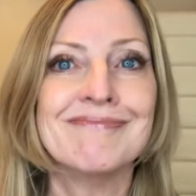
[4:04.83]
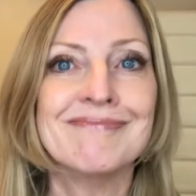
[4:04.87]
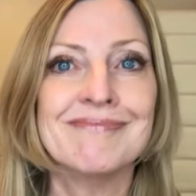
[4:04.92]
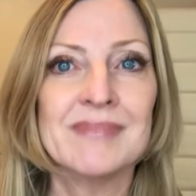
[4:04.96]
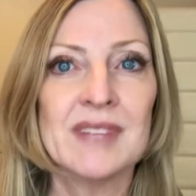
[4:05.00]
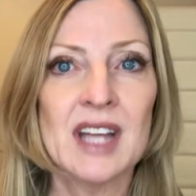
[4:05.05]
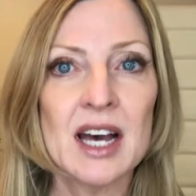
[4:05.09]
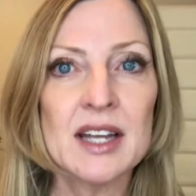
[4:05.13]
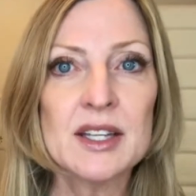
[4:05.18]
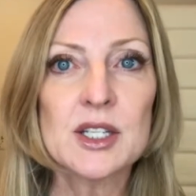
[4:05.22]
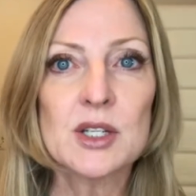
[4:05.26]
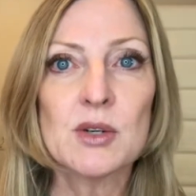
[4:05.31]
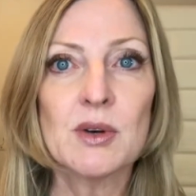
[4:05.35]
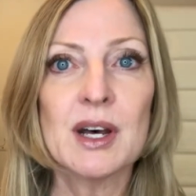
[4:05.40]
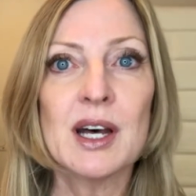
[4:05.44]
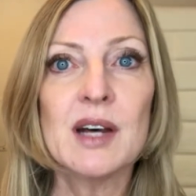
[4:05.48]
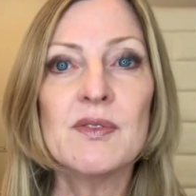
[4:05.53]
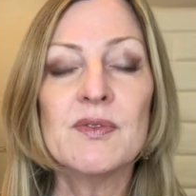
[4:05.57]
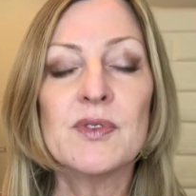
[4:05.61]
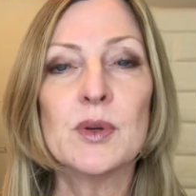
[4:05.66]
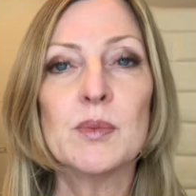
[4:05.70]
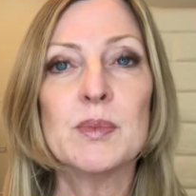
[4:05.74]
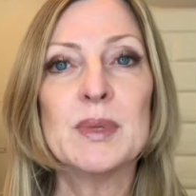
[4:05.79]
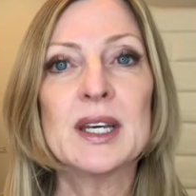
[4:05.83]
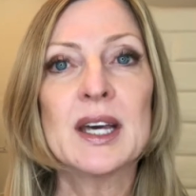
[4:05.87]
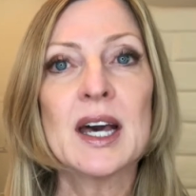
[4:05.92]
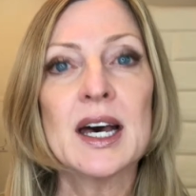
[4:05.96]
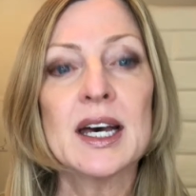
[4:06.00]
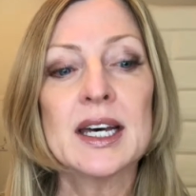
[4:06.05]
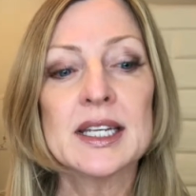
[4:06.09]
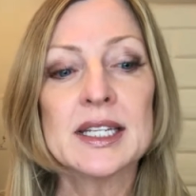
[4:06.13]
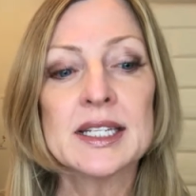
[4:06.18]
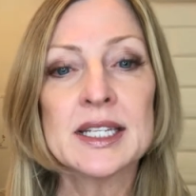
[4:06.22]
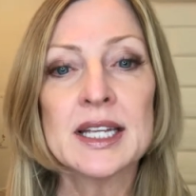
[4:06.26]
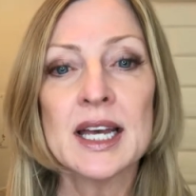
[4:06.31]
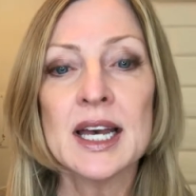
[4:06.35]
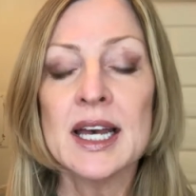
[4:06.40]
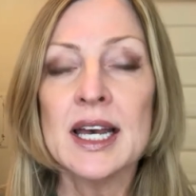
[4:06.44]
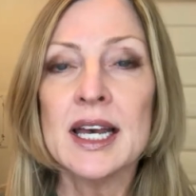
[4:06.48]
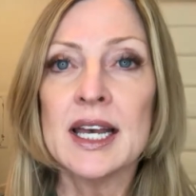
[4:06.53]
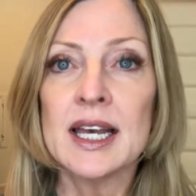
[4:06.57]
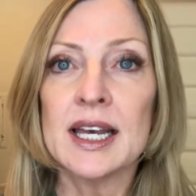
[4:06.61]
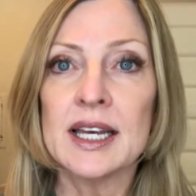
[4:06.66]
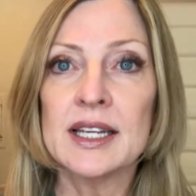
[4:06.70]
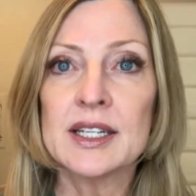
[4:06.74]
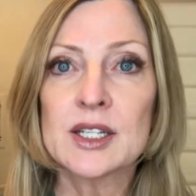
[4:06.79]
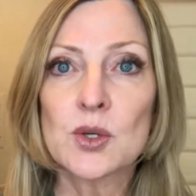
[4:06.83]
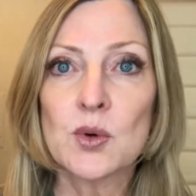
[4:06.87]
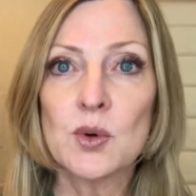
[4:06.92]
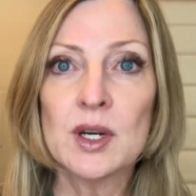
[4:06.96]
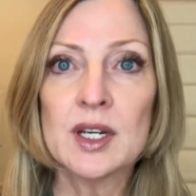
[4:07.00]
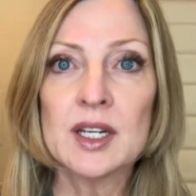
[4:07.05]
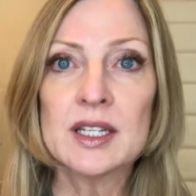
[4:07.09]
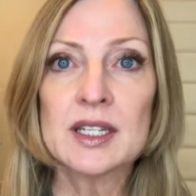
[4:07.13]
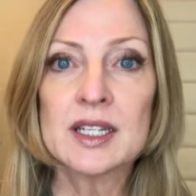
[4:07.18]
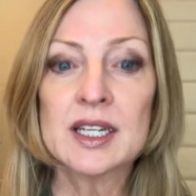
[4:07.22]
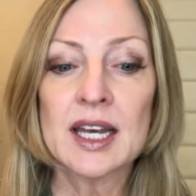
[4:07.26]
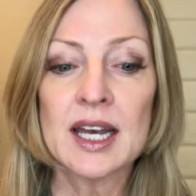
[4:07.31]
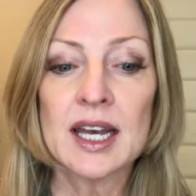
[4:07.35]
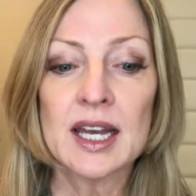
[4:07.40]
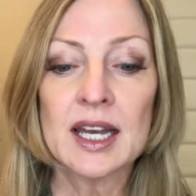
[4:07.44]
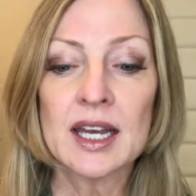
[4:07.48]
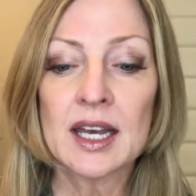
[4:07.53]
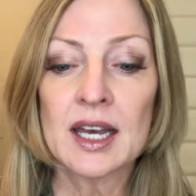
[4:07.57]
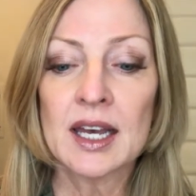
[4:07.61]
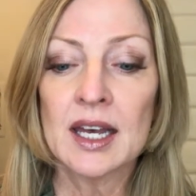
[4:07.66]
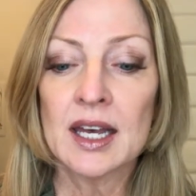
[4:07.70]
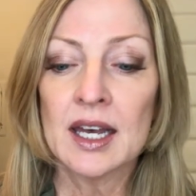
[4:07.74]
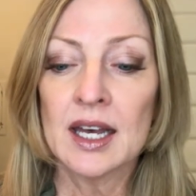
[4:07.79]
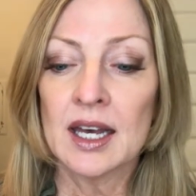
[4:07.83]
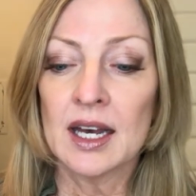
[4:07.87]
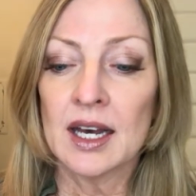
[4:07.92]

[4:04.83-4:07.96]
not so helpful because it's going to take